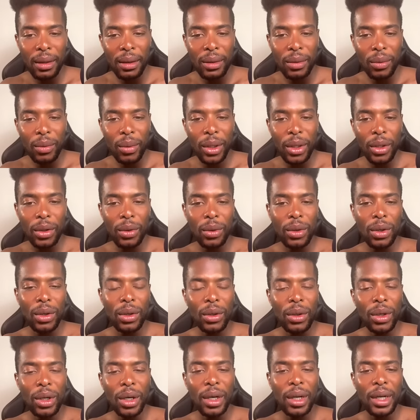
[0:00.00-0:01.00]
When you
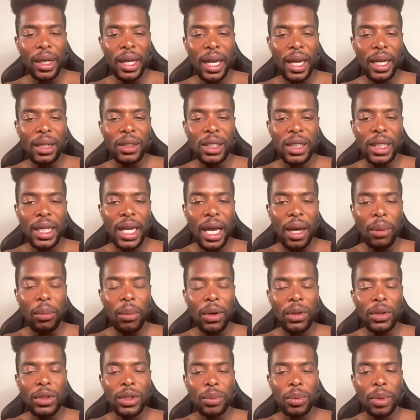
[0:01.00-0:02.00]
Google her name, she got
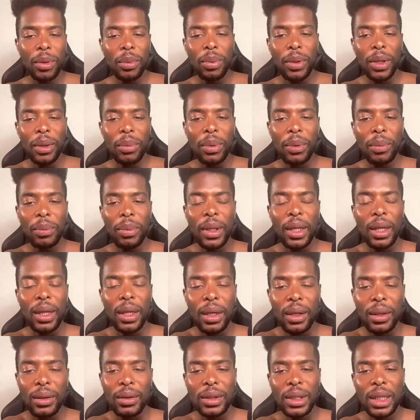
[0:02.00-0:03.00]
multiple P P P
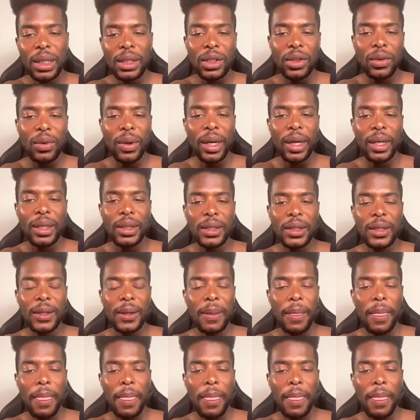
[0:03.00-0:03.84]
loans. That's crazy.